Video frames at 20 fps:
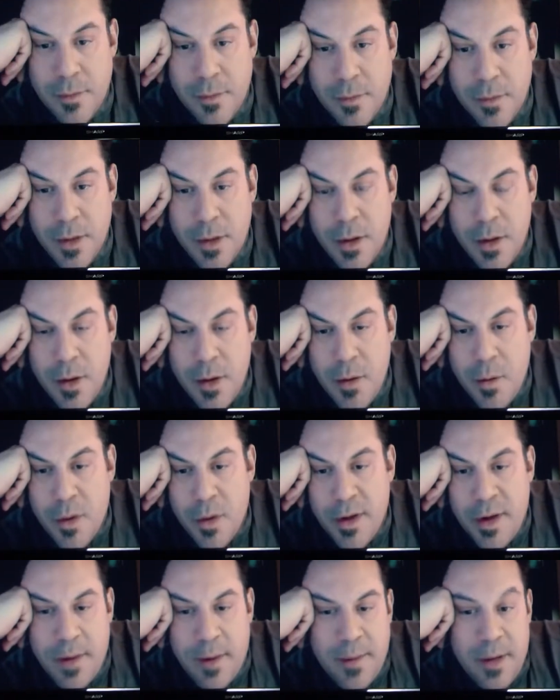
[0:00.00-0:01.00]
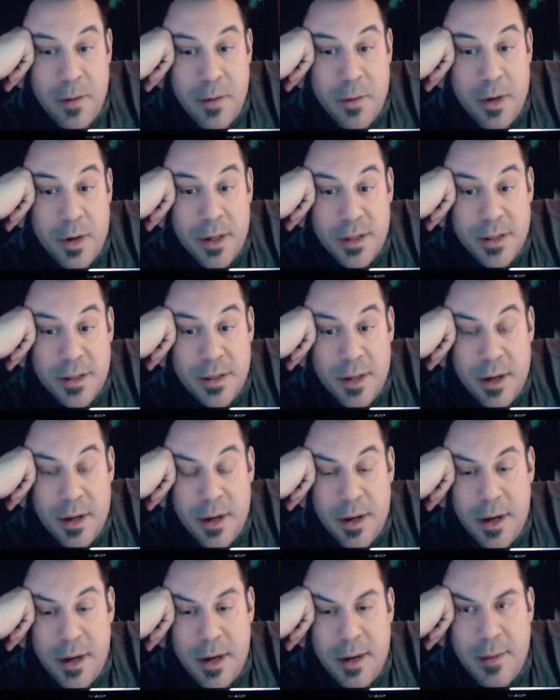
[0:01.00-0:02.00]
Well, the company was
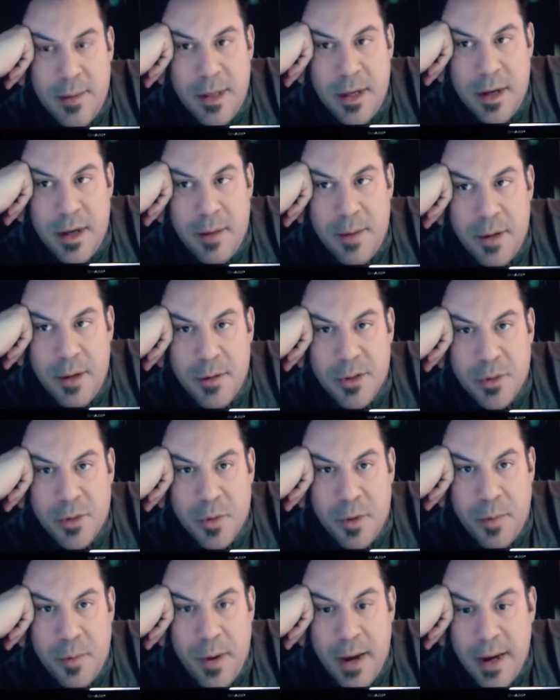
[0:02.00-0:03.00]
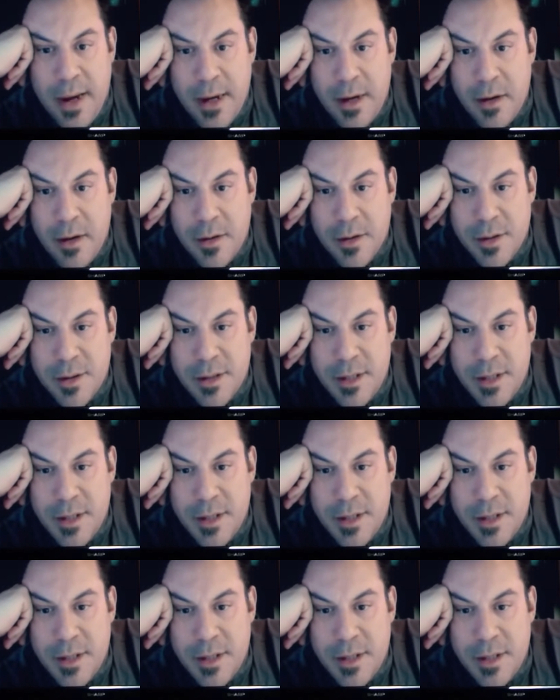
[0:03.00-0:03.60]
a real pioneer in its day.